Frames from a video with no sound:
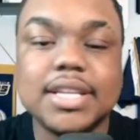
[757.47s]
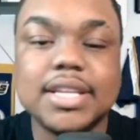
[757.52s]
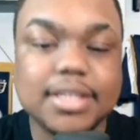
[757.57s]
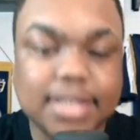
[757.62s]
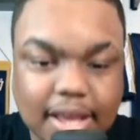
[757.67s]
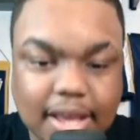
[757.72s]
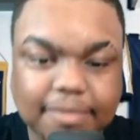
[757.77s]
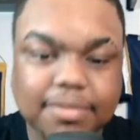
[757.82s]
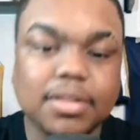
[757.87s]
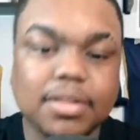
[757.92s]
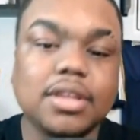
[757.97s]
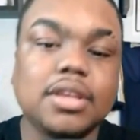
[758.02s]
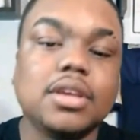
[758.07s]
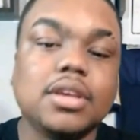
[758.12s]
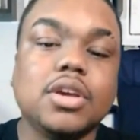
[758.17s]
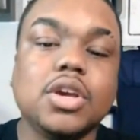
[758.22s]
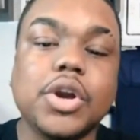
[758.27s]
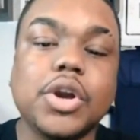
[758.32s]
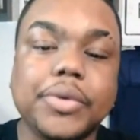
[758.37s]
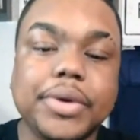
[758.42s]
Definitely
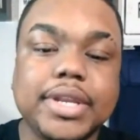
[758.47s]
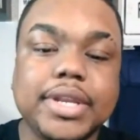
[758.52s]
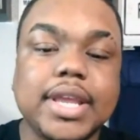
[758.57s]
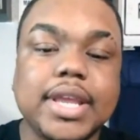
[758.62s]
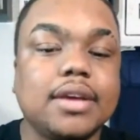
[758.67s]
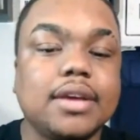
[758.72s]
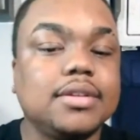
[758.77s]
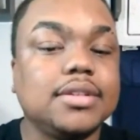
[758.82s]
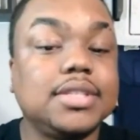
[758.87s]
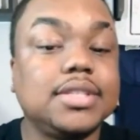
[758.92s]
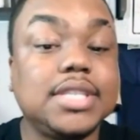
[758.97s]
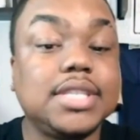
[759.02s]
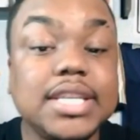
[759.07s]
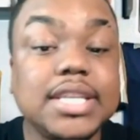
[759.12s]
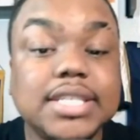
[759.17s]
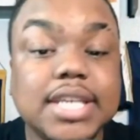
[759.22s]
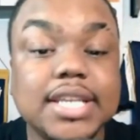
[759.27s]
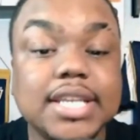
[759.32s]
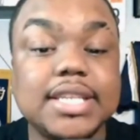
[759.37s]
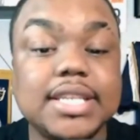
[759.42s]
going down.
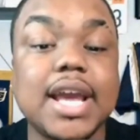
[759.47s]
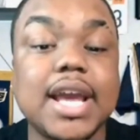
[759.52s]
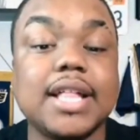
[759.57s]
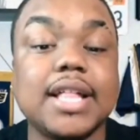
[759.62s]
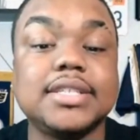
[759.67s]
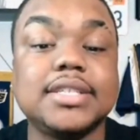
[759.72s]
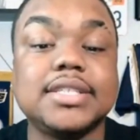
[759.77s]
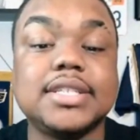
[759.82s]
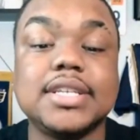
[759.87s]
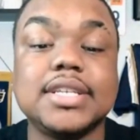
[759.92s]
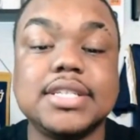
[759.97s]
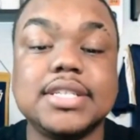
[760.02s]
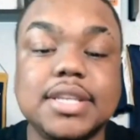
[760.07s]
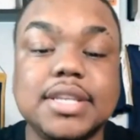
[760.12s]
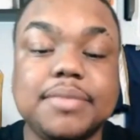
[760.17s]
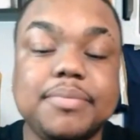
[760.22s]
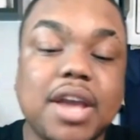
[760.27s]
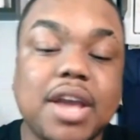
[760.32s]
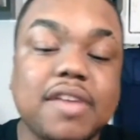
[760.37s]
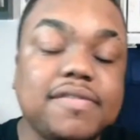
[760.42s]
DJ Dallas is in
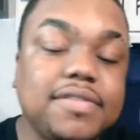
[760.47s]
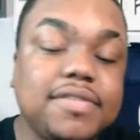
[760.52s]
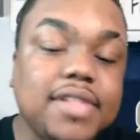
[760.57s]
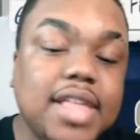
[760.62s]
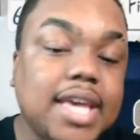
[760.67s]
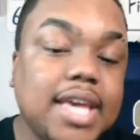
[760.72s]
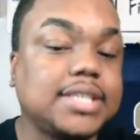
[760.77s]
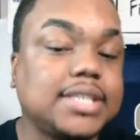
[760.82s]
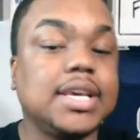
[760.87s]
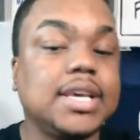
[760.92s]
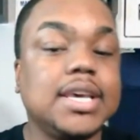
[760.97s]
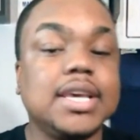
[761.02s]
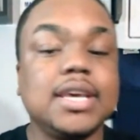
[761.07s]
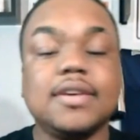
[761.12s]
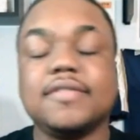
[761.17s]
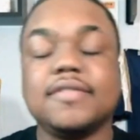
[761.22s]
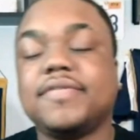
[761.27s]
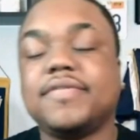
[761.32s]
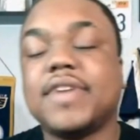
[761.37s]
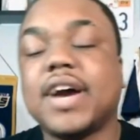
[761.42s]
my flex,
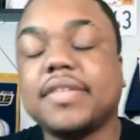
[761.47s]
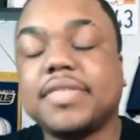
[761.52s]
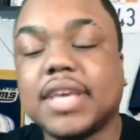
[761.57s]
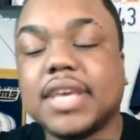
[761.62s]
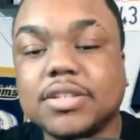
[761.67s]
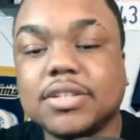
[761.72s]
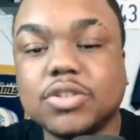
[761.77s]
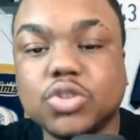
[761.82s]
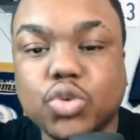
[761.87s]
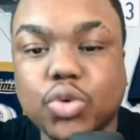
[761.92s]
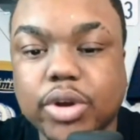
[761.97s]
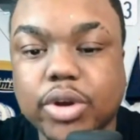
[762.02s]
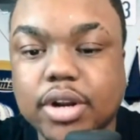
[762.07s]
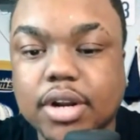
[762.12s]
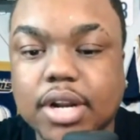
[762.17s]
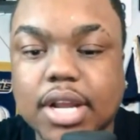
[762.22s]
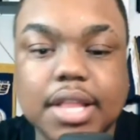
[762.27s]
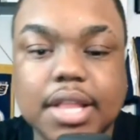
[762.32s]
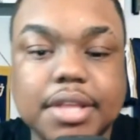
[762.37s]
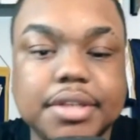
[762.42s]

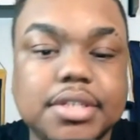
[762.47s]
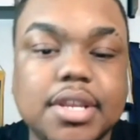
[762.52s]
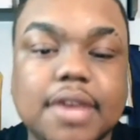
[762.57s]
$5,200.